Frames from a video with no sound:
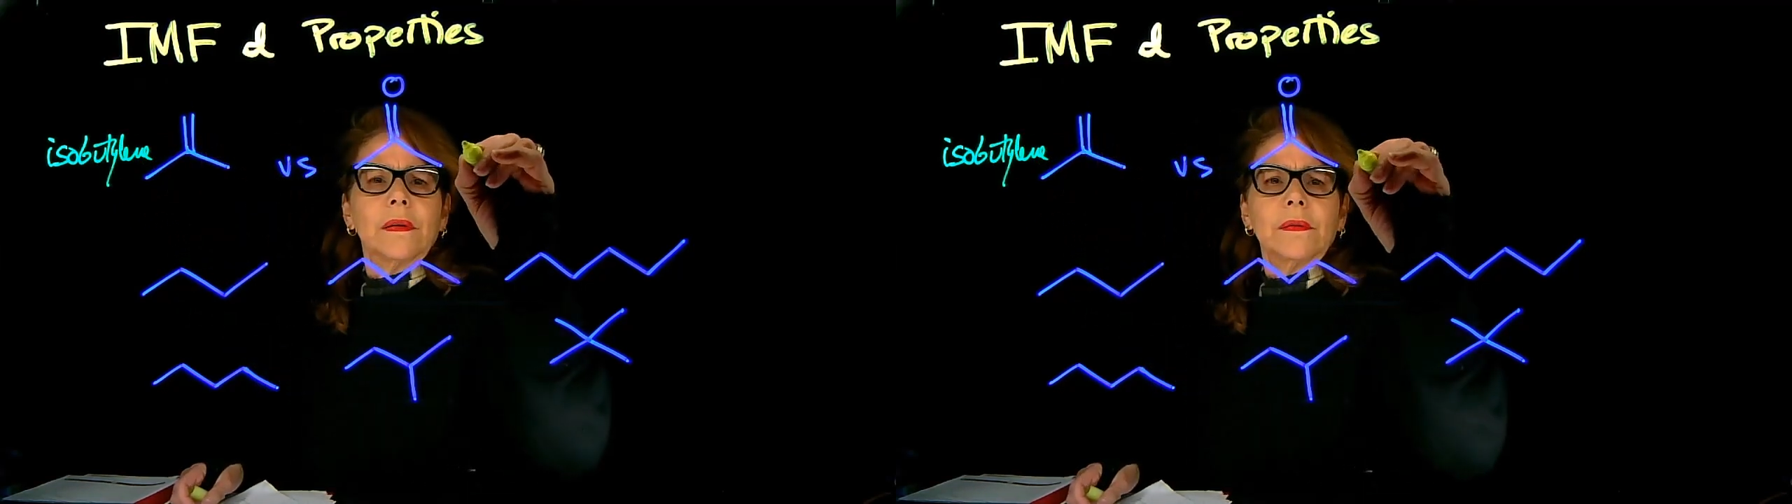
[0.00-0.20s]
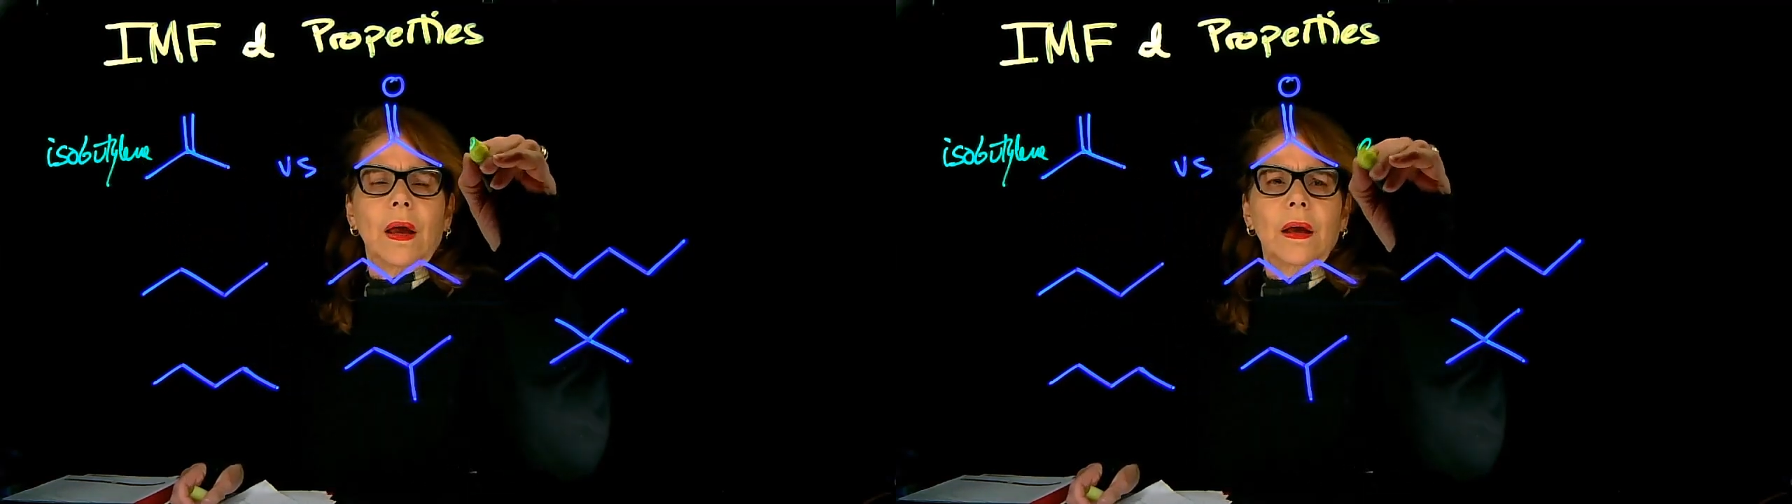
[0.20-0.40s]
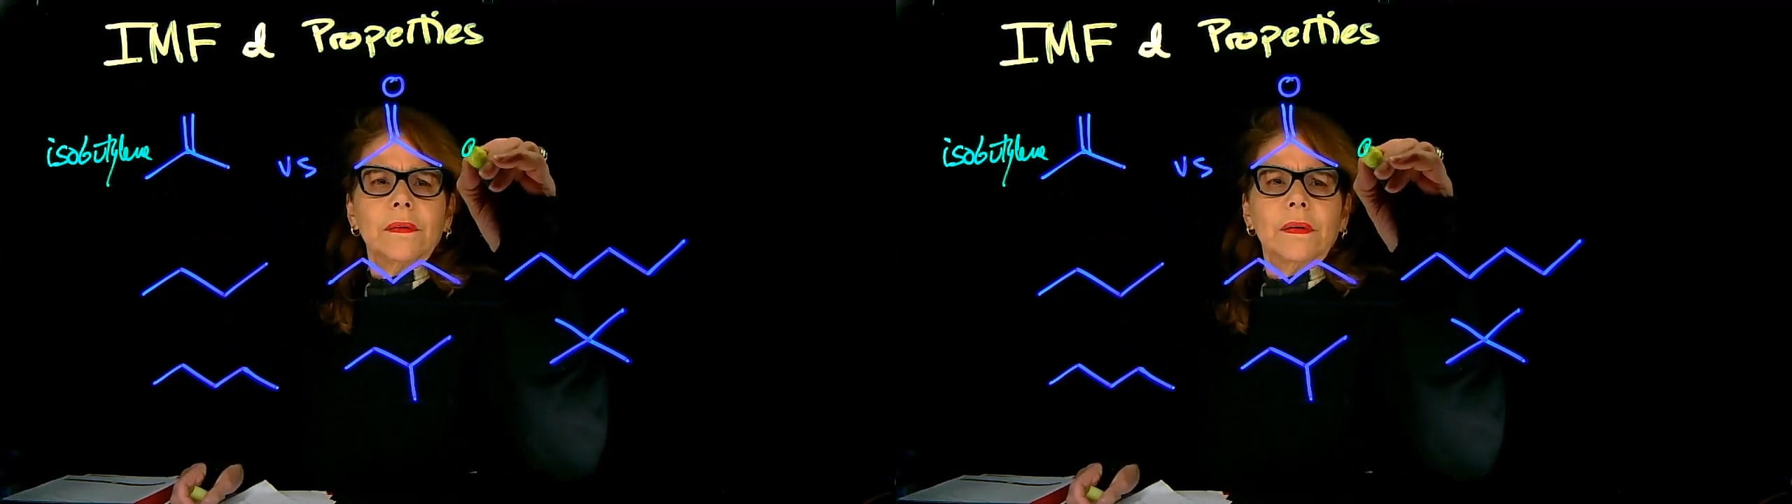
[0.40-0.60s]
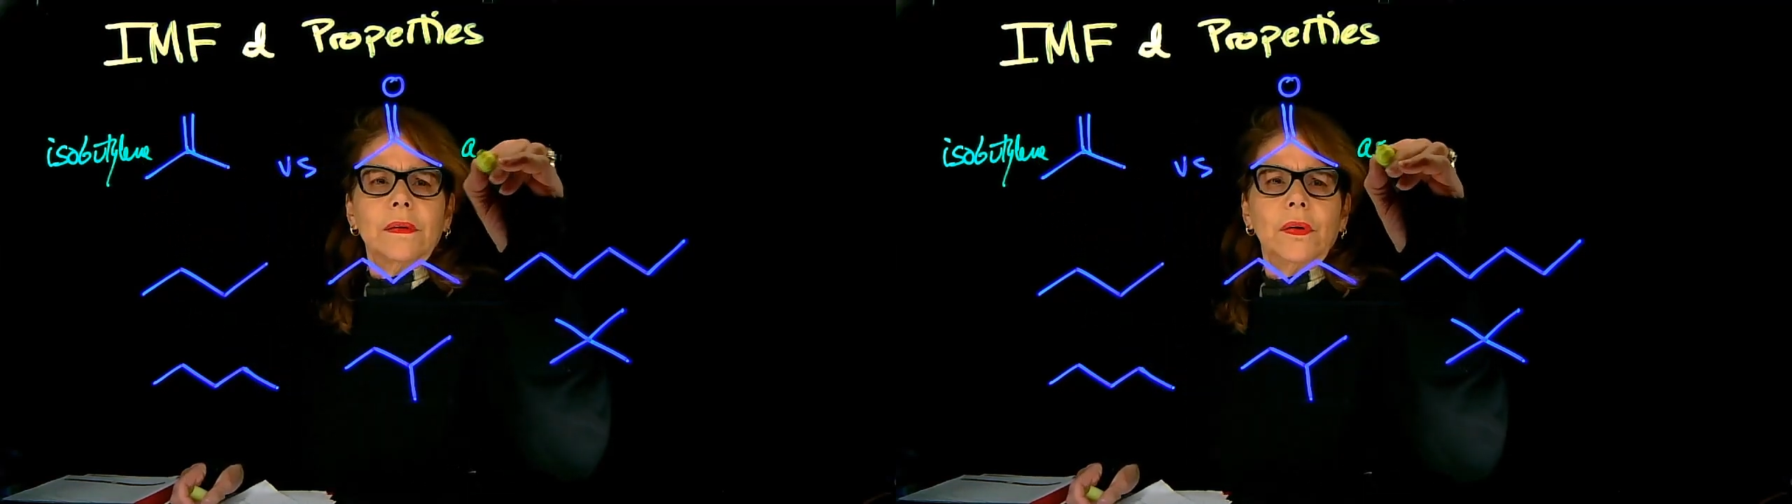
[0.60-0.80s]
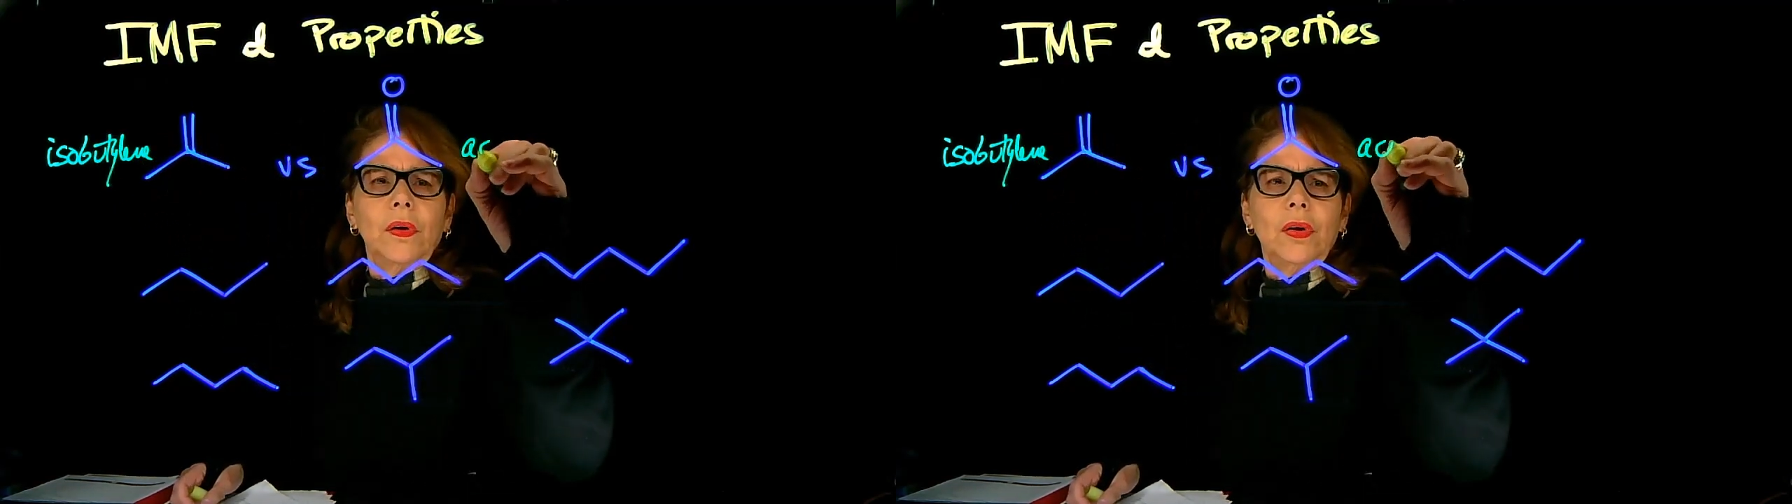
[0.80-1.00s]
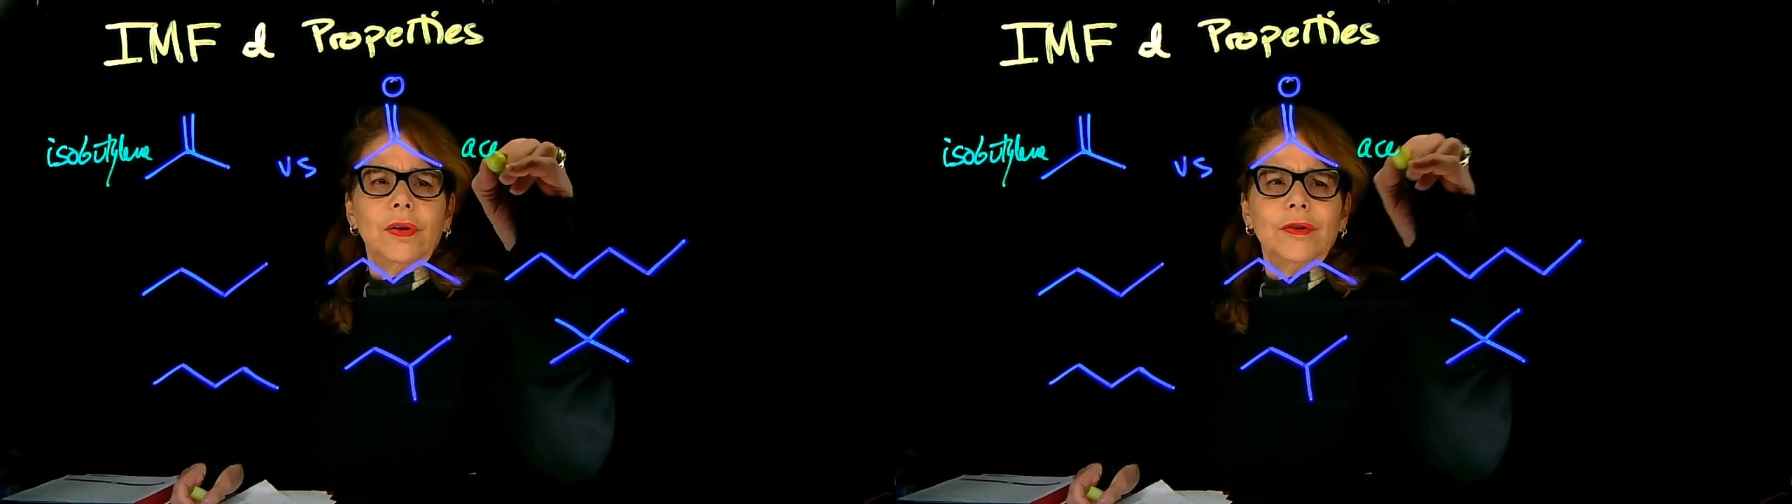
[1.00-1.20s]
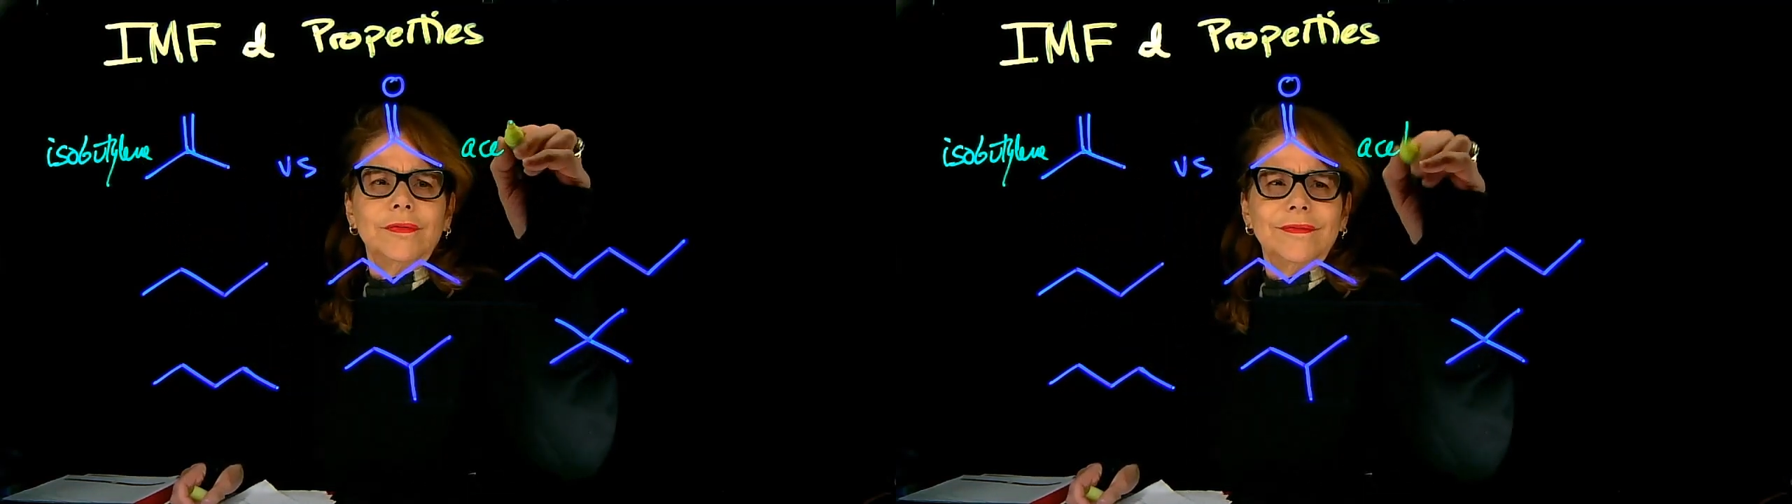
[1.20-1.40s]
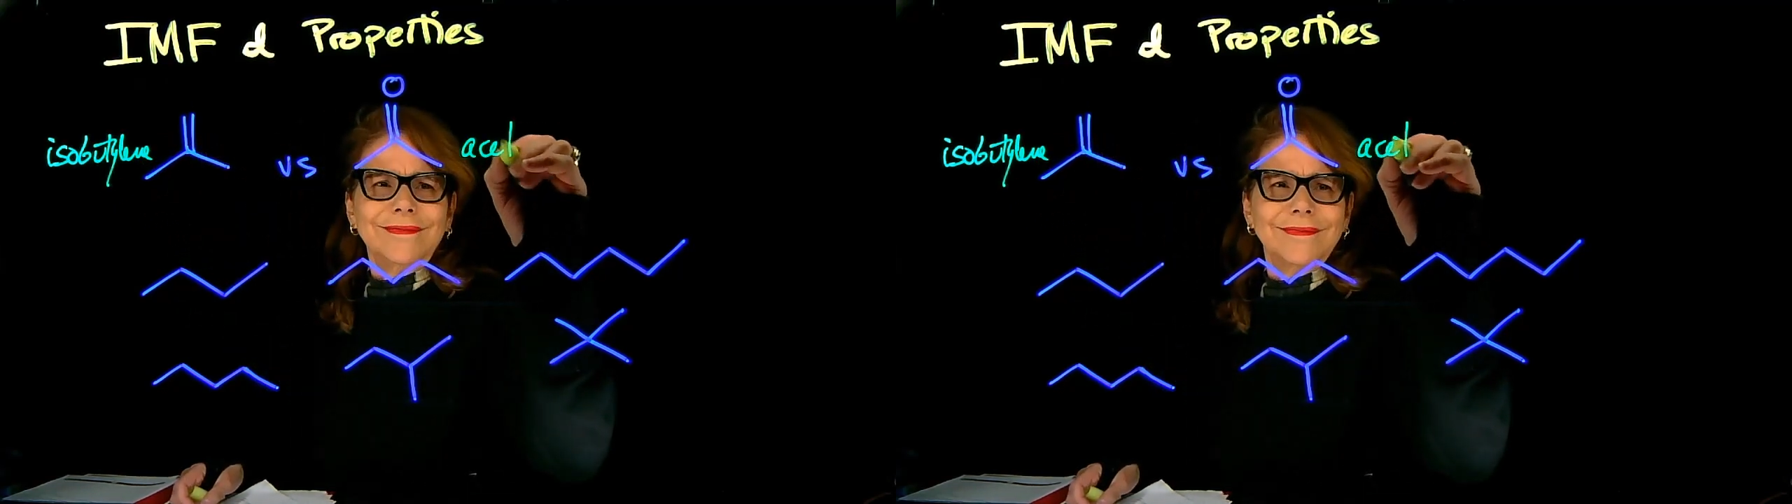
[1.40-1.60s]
acetone.